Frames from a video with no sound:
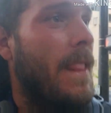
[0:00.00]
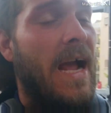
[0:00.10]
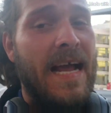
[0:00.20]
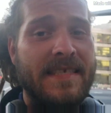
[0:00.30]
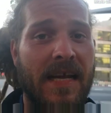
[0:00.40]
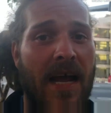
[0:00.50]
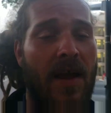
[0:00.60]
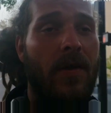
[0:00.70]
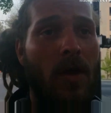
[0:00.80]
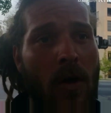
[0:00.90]
as
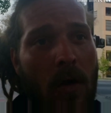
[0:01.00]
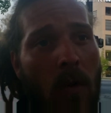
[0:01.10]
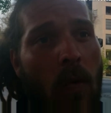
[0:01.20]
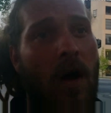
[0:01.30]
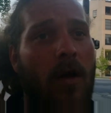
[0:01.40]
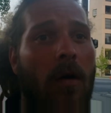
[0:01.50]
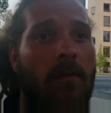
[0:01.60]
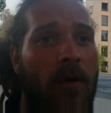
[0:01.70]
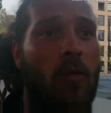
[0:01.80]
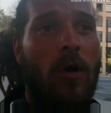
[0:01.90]
I walk home
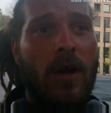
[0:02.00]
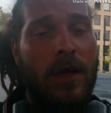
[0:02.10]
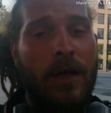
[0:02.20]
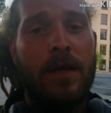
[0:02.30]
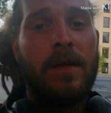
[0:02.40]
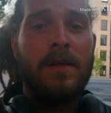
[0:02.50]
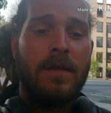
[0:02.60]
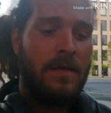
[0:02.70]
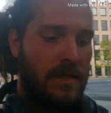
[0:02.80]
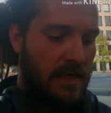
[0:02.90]
from work.
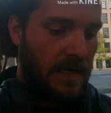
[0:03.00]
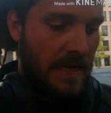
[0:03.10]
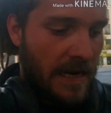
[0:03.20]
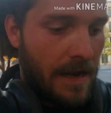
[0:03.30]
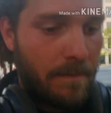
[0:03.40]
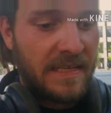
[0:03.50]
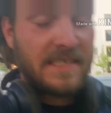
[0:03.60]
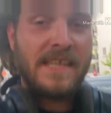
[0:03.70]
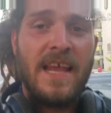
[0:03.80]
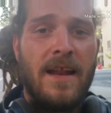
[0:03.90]
Been
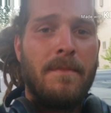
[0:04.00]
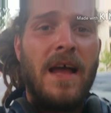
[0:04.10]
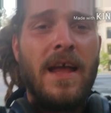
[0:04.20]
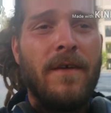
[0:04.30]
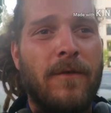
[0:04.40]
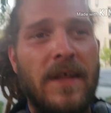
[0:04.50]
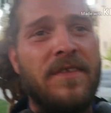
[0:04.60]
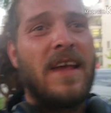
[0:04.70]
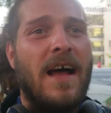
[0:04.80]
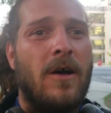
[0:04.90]
staying at my friend's
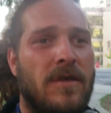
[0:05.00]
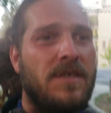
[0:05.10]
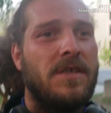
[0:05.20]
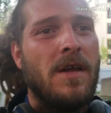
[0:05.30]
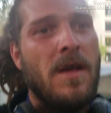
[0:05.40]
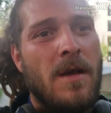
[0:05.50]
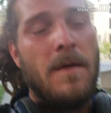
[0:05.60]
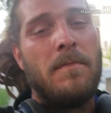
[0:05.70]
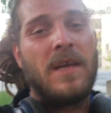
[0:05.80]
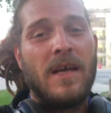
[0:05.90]
house
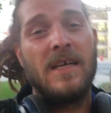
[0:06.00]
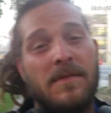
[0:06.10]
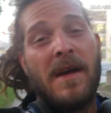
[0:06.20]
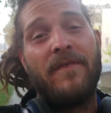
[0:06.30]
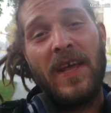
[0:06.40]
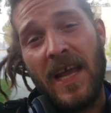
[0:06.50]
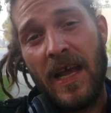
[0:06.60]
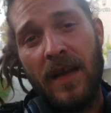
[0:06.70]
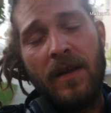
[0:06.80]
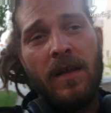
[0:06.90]
because my
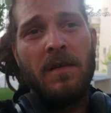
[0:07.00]
van,